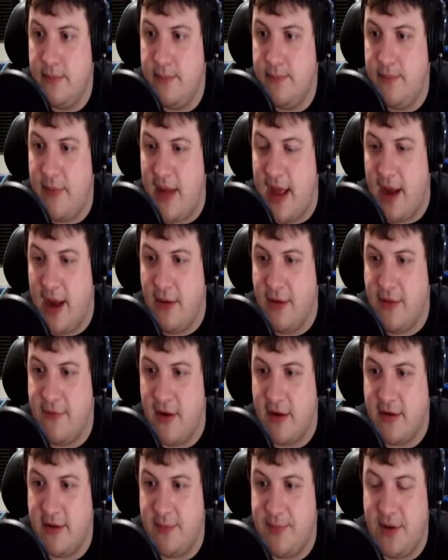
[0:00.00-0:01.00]
I always
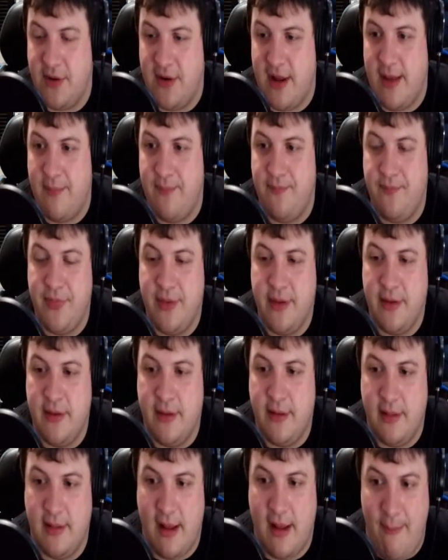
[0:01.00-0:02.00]
fucked up their name.
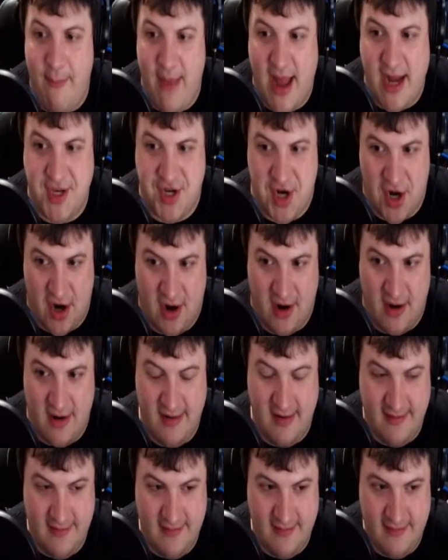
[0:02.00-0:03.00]
Lamenter.
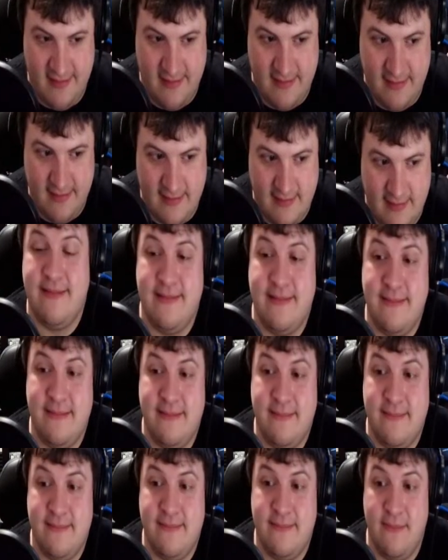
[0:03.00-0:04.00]

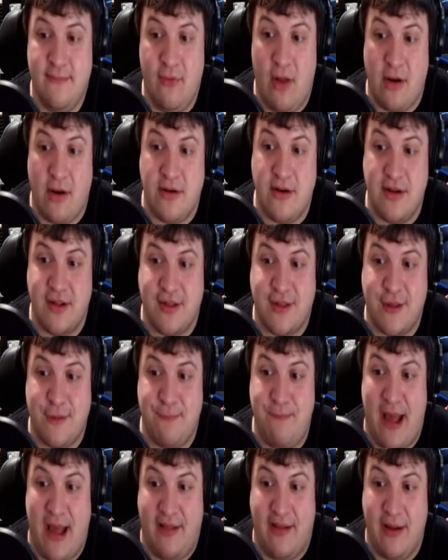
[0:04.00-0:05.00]
Welcome to
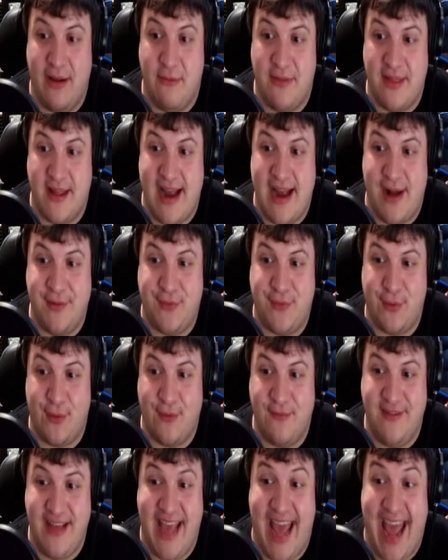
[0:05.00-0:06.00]
Spelling with Announcer
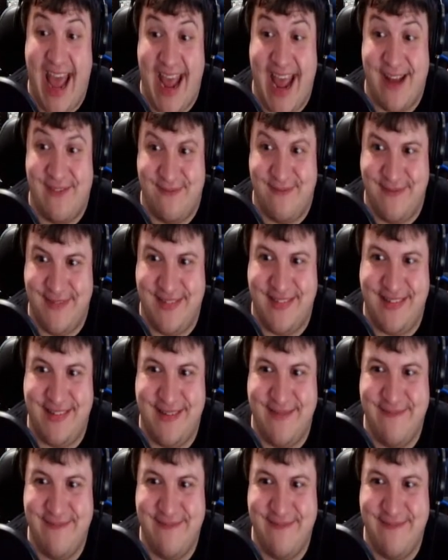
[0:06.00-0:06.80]
of Games.